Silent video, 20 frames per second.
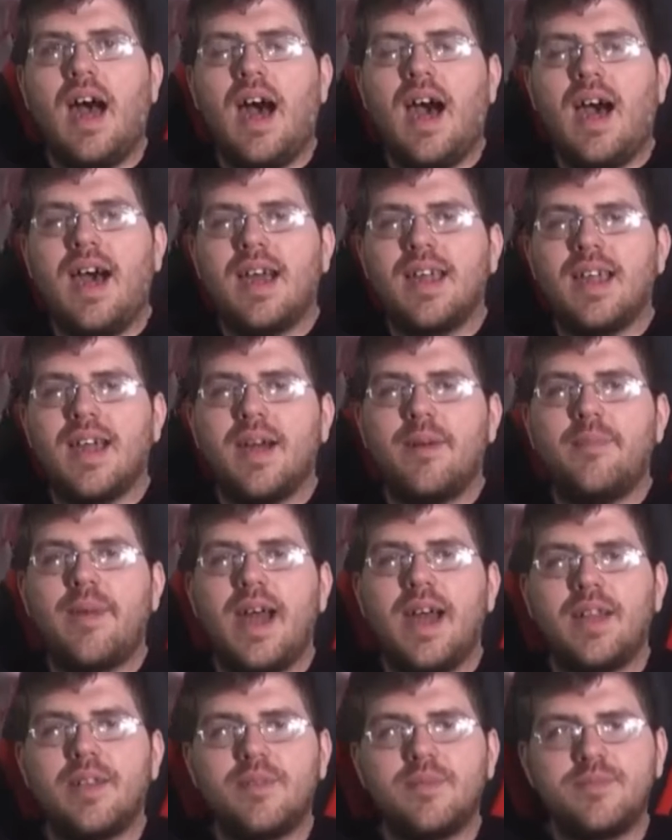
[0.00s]
Hi, I'm
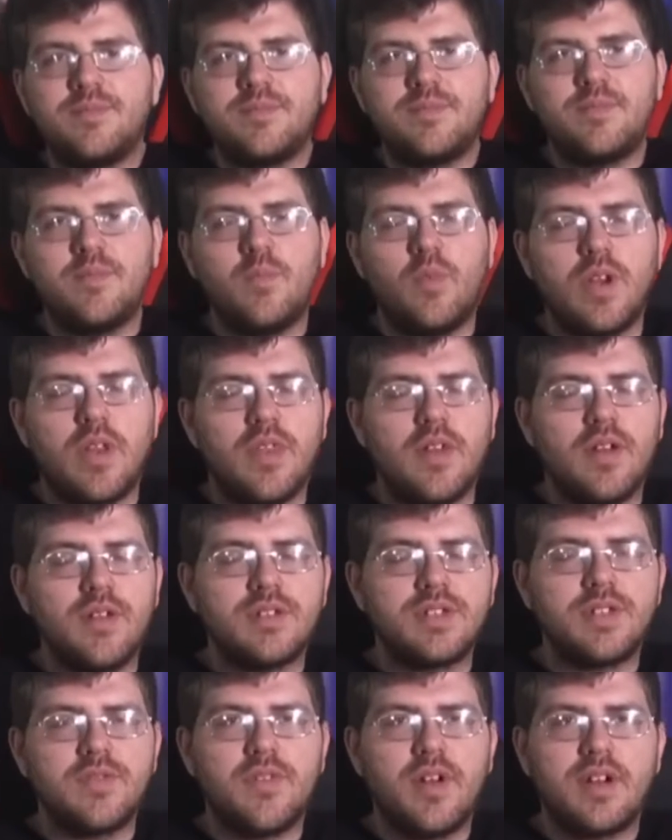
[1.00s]
Adam, one of the
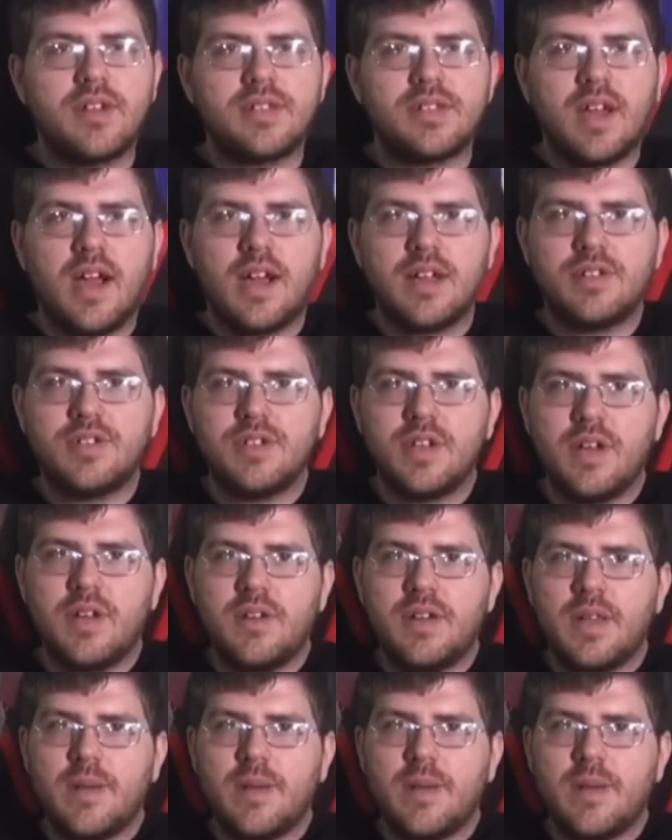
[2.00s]
hosts of Our Talk Show,